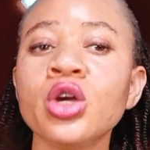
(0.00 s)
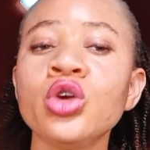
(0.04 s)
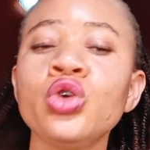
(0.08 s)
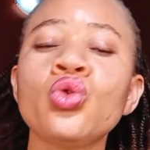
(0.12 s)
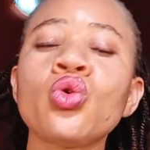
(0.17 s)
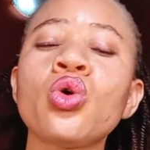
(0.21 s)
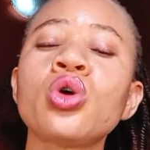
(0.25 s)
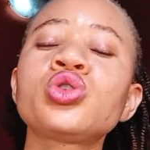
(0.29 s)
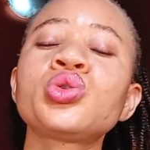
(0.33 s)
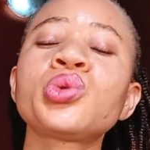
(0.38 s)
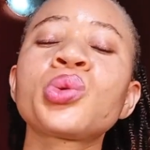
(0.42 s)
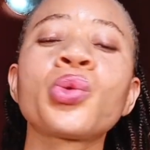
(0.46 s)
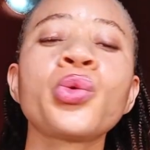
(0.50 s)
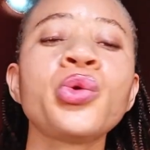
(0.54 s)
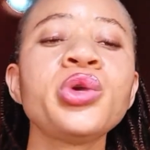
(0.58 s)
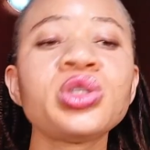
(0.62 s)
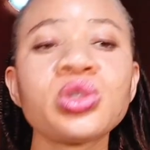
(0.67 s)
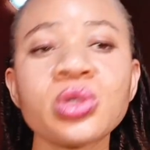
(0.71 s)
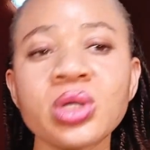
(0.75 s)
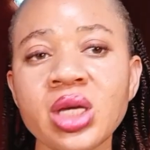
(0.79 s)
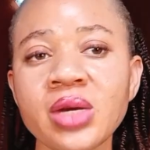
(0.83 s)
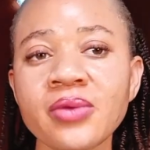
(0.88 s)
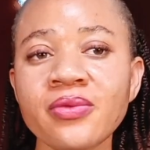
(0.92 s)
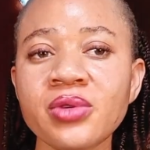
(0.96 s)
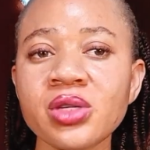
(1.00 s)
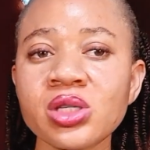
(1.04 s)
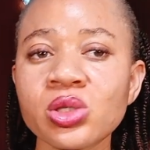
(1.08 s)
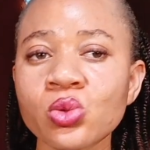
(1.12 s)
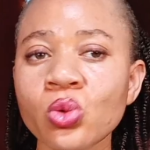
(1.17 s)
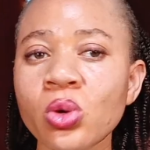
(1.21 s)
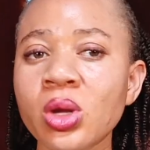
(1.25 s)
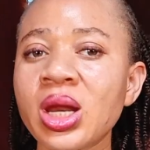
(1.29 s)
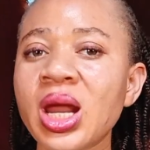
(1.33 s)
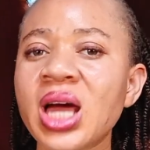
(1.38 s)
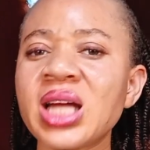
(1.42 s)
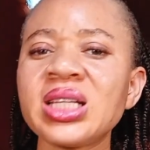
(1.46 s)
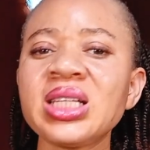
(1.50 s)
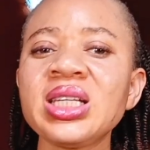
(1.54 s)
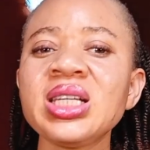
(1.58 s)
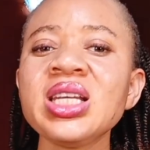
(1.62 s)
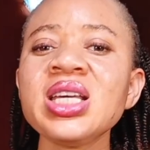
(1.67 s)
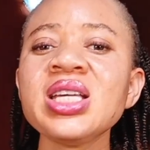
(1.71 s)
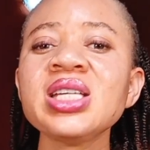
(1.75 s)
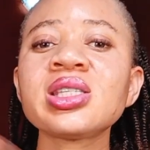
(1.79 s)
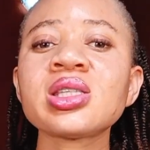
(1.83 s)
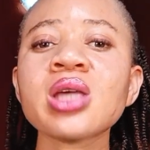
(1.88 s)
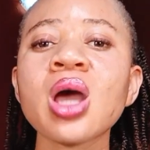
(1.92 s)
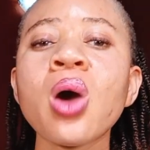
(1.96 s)
You're also going to give this one at
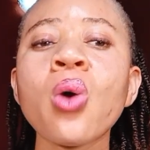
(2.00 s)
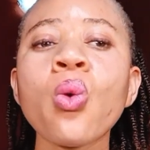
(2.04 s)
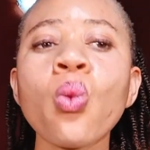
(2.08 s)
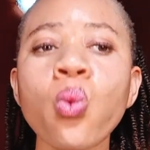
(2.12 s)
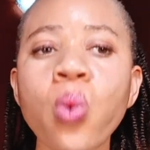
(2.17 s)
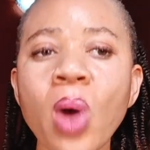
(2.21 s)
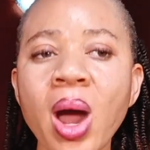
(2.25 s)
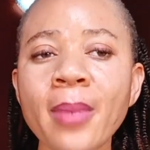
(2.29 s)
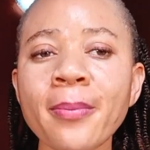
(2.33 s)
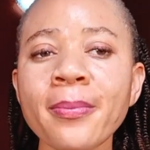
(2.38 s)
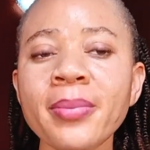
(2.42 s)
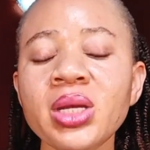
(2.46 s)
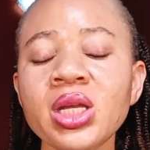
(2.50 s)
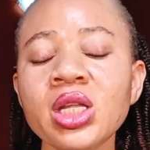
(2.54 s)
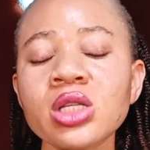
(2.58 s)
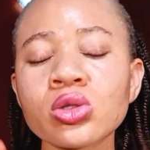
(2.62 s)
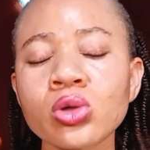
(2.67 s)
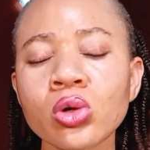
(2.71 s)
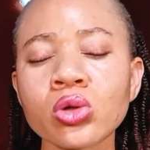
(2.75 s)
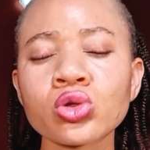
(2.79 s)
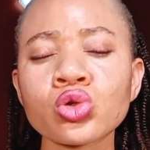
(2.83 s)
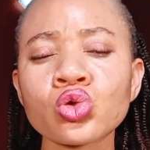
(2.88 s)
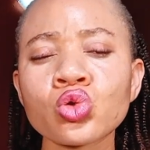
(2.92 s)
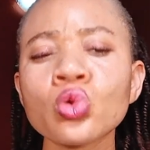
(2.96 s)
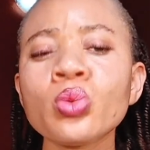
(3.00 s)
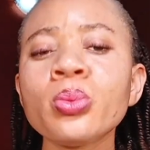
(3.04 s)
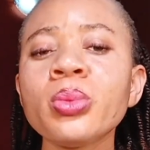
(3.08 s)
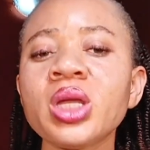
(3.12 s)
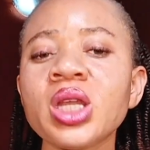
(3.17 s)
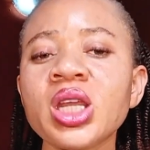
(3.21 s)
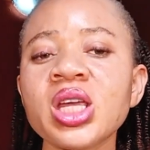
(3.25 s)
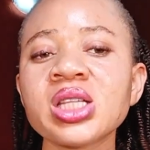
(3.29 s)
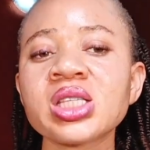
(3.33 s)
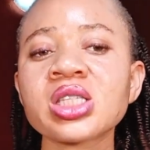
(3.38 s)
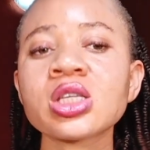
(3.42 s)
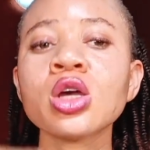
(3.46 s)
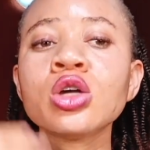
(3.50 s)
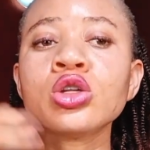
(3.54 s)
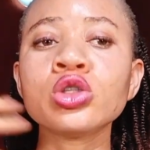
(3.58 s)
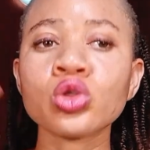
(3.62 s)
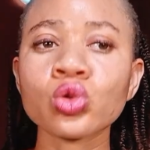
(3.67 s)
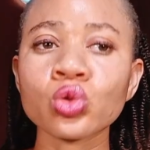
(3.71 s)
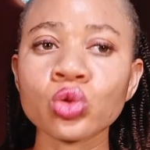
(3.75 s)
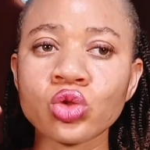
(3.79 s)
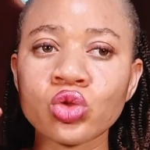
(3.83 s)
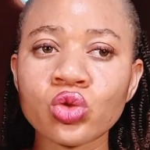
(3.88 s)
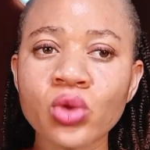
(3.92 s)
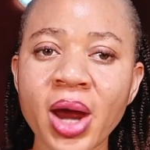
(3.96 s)
least 1 minute or 2 minutes
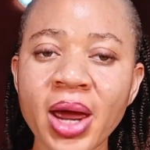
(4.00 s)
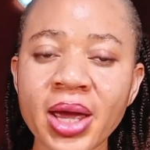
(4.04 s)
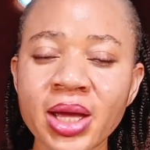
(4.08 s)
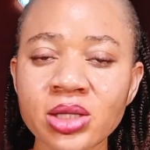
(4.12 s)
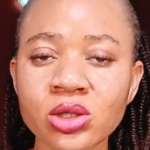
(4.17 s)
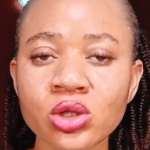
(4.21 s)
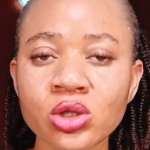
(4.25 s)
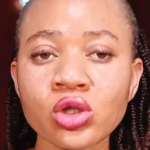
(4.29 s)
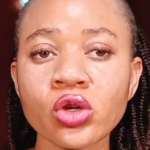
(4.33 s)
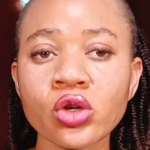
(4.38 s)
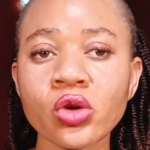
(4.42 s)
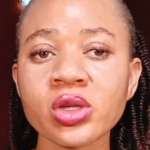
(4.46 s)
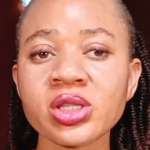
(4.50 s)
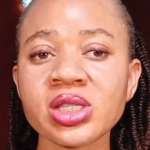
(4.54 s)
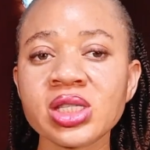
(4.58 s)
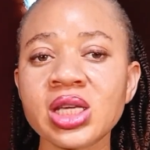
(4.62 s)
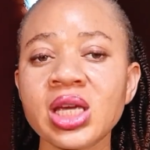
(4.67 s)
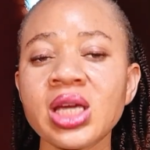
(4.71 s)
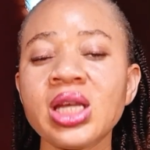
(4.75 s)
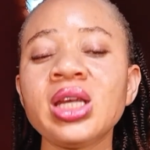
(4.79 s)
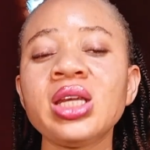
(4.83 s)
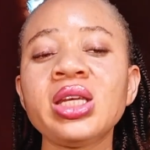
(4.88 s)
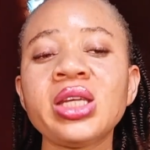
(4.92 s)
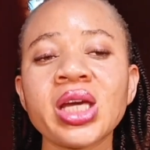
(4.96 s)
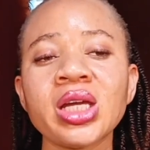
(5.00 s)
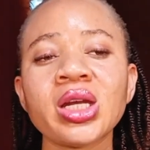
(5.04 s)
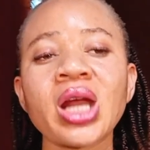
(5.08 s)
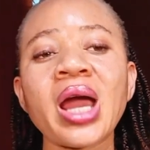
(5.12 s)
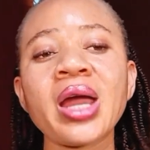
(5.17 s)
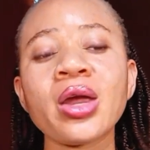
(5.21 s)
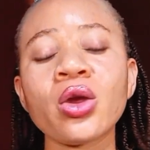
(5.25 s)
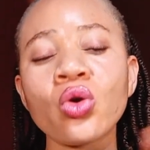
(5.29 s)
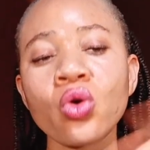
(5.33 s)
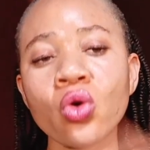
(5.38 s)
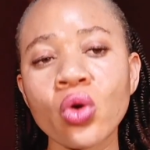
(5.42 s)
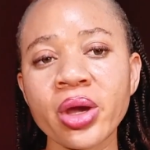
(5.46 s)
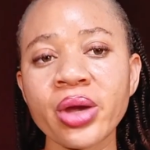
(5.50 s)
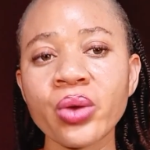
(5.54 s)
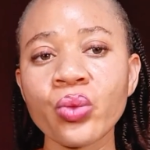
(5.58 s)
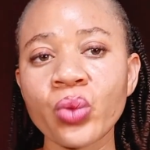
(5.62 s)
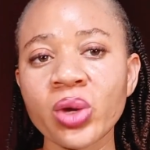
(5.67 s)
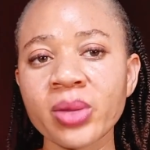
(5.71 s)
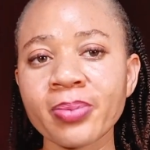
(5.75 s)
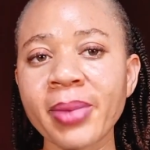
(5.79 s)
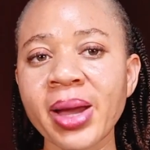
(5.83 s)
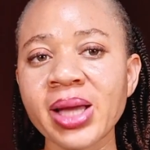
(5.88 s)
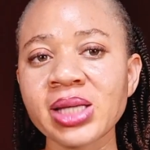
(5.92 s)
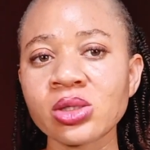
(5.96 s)
to dry into your skin. Then I go in
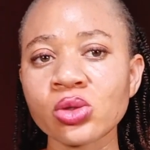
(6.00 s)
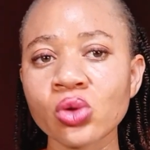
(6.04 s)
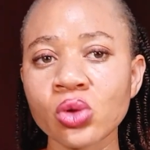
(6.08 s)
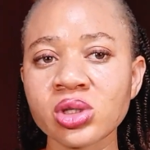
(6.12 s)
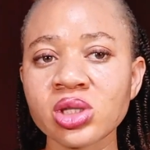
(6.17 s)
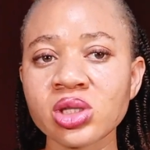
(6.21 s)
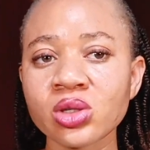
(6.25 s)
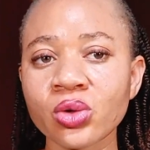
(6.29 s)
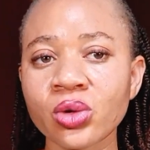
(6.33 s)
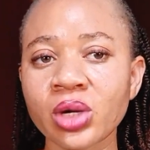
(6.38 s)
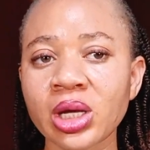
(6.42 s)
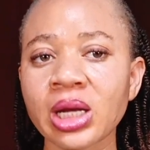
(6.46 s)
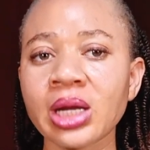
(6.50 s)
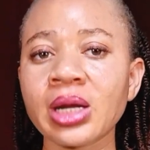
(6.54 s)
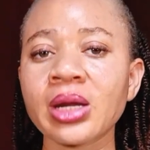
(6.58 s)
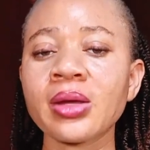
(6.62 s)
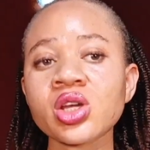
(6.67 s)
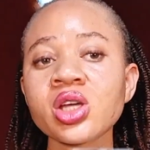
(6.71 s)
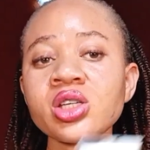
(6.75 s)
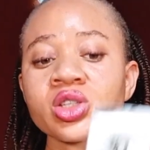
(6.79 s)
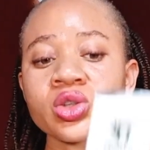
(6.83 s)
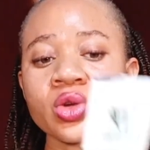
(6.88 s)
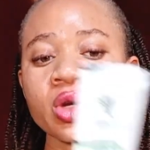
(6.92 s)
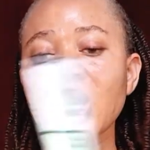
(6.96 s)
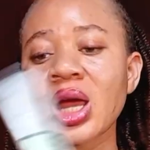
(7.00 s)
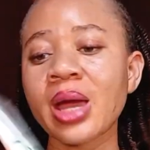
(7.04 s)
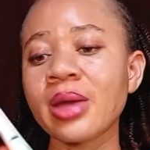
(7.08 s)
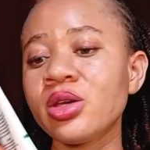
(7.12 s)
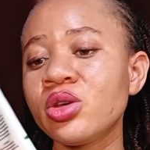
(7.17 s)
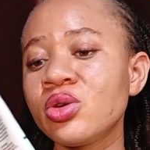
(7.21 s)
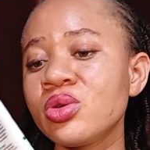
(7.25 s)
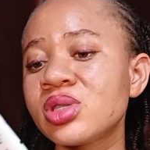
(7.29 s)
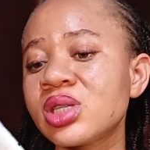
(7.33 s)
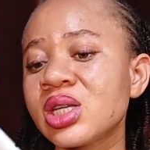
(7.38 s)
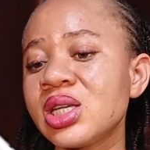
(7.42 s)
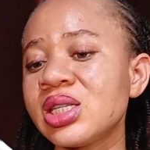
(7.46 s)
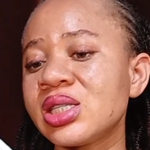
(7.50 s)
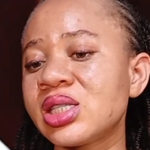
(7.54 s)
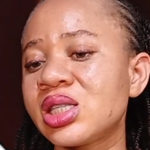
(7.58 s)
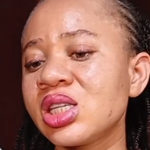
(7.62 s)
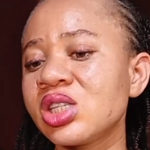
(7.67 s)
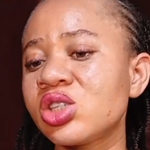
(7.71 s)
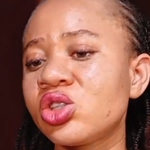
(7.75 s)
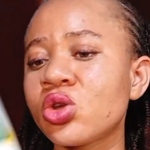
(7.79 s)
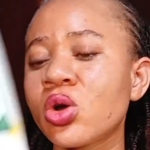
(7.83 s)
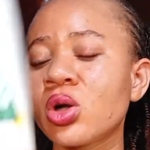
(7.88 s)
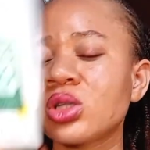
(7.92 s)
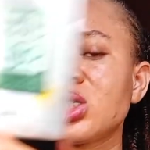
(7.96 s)
with my sunscreen. Sunscreen I use is
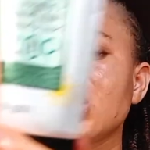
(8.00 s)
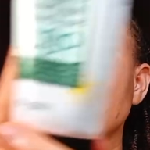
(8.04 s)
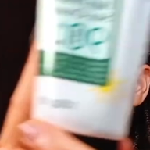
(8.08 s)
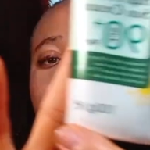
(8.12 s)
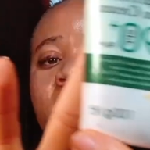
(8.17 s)
this Dr.